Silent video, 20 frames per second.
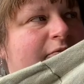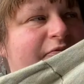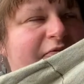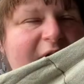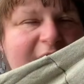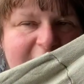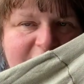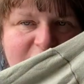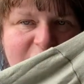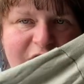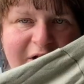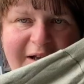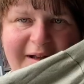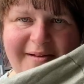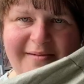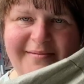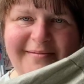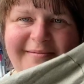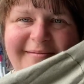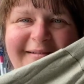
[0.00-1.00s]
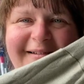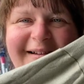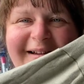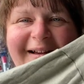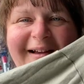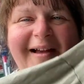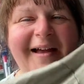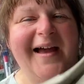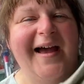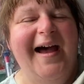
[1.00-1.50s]
finished it.
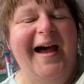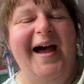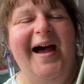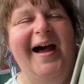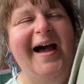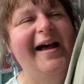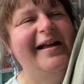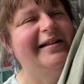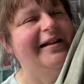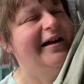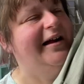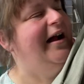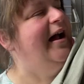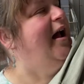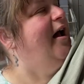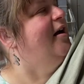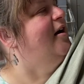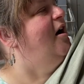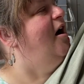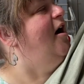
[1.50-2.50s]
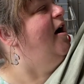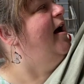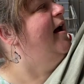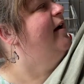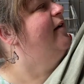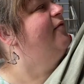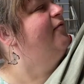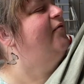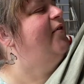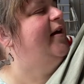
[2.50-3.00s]
I had it cut
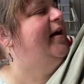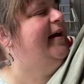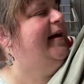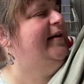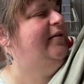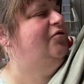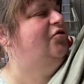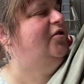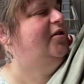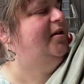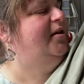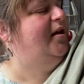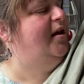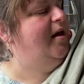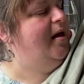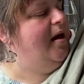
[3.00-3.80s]
out for ages.